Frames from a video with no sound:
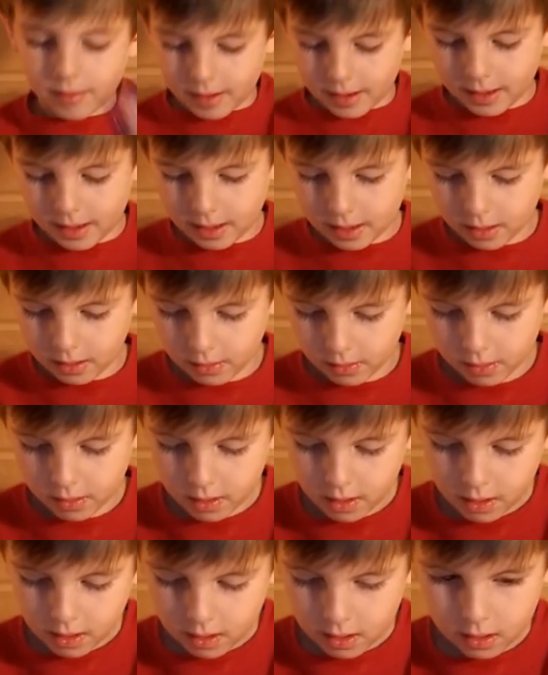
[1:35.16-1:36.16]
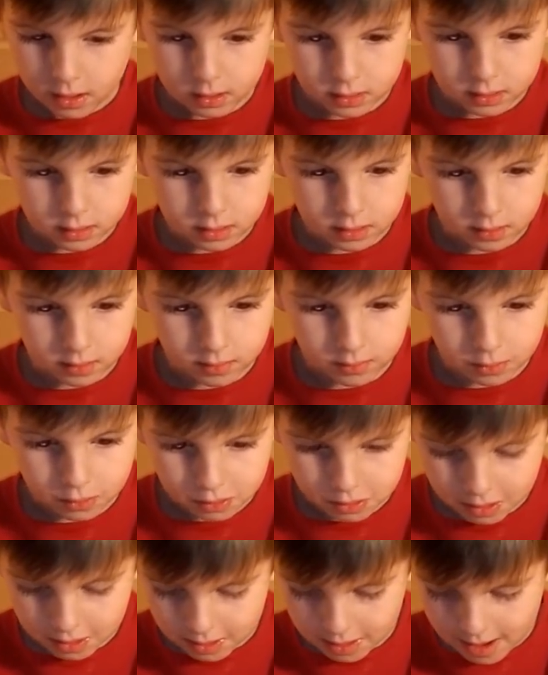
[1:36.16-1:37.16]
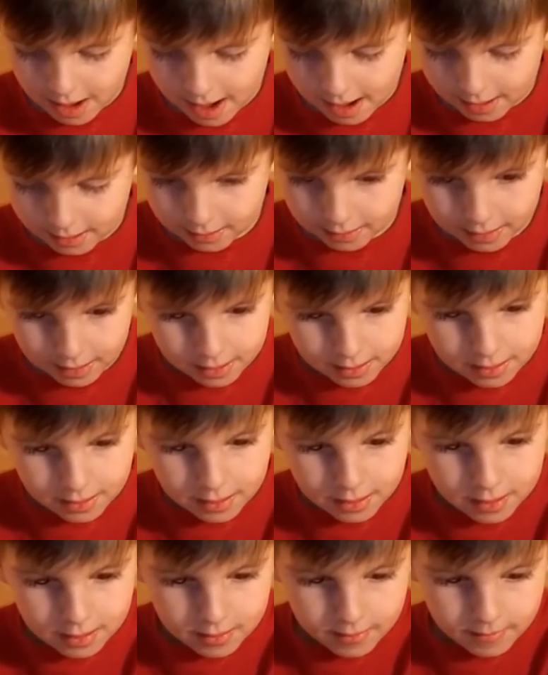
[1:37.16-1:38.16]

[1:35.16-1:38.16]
right here to connect it.